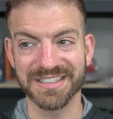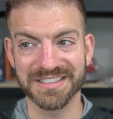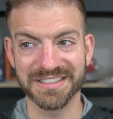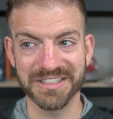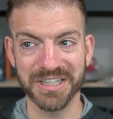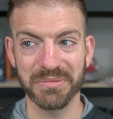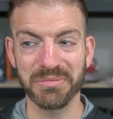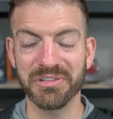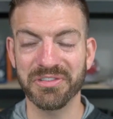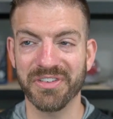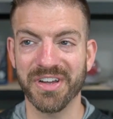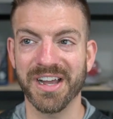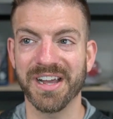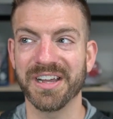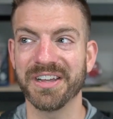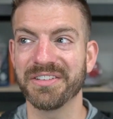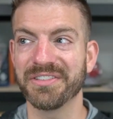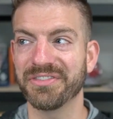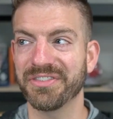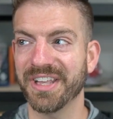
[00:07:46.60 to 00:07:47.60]
This is number
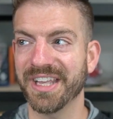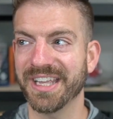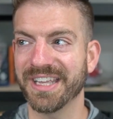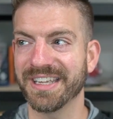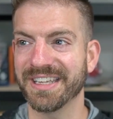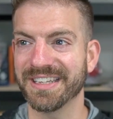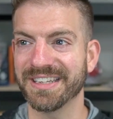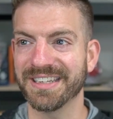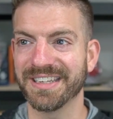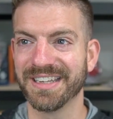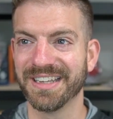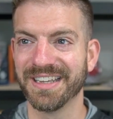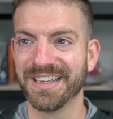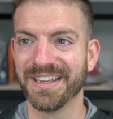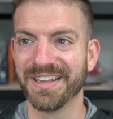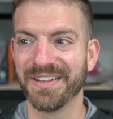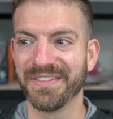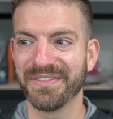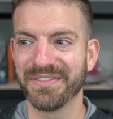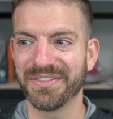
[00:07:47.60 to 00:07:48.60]
5, and
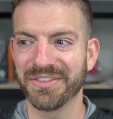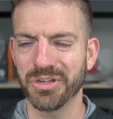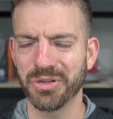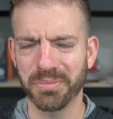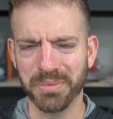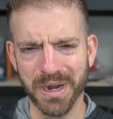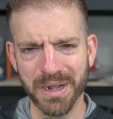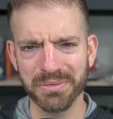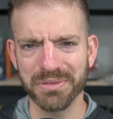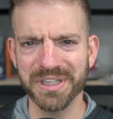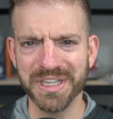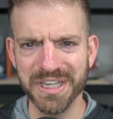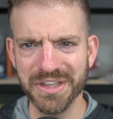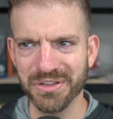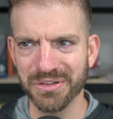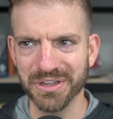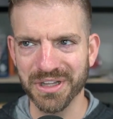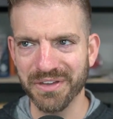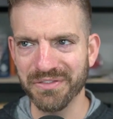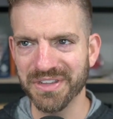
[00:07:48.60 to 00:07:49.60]
you'll probably
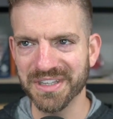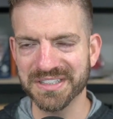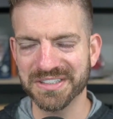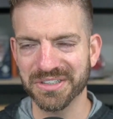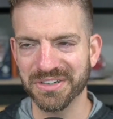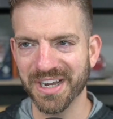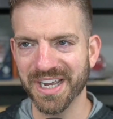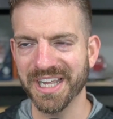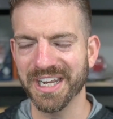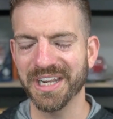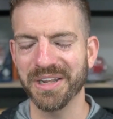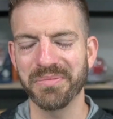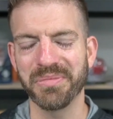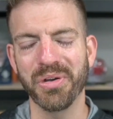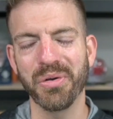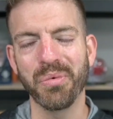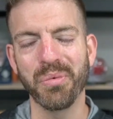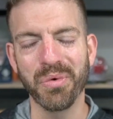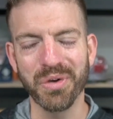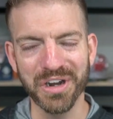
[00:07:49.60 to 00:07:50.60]
either love this or hate it,
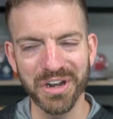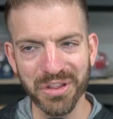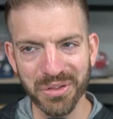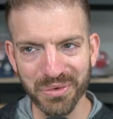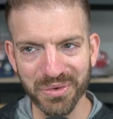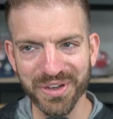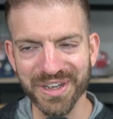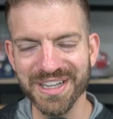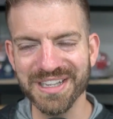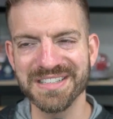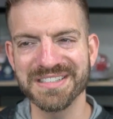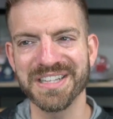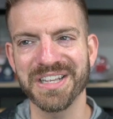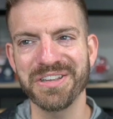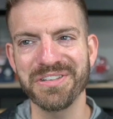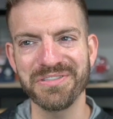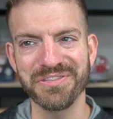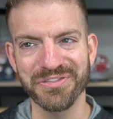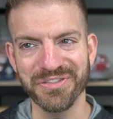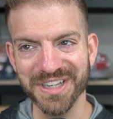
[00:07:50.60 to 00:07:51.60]
but one of the ways that
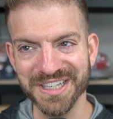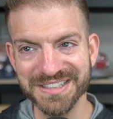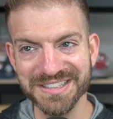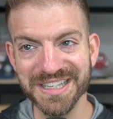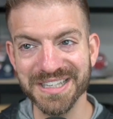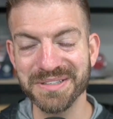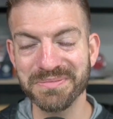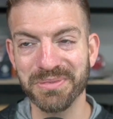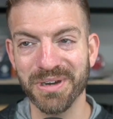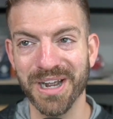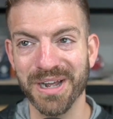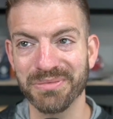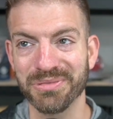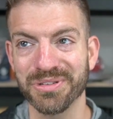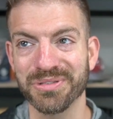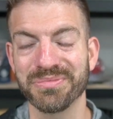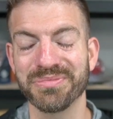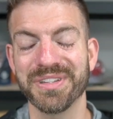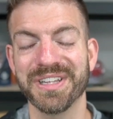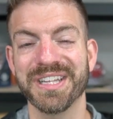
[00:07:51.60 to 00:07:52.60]
you fix this
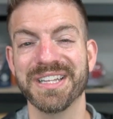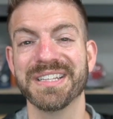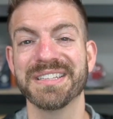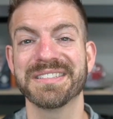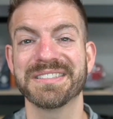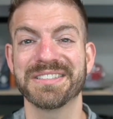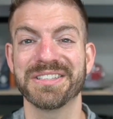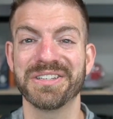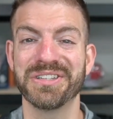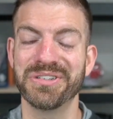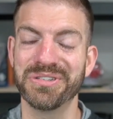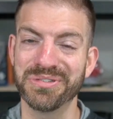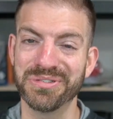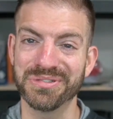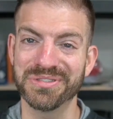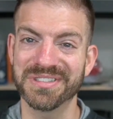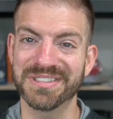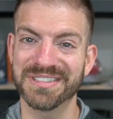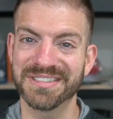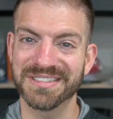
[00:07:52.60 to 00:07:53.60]
problem is to
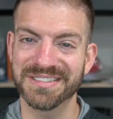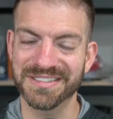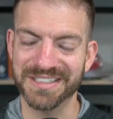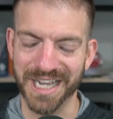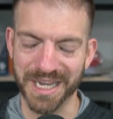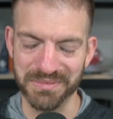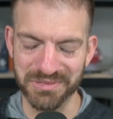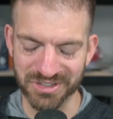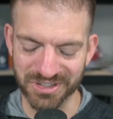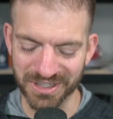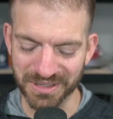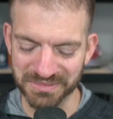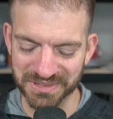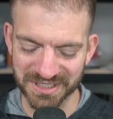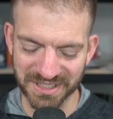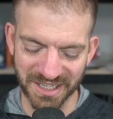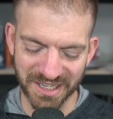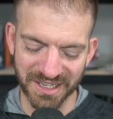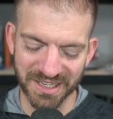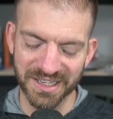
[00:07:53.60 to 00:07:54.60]
use
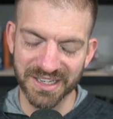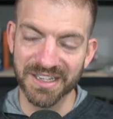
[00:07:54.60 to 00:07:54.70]
TypeScript.